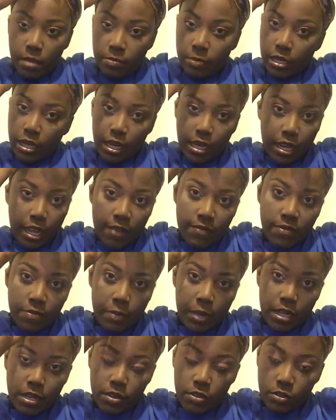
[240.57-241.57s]
that I got from
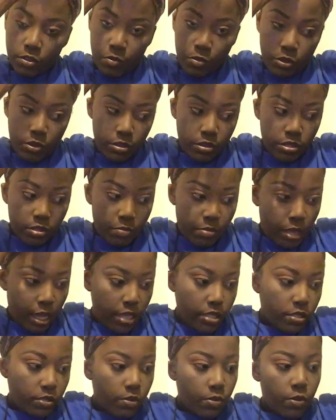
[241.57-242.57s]
my local beauty
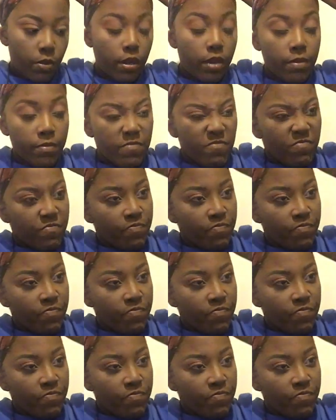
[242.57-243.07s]
supply store.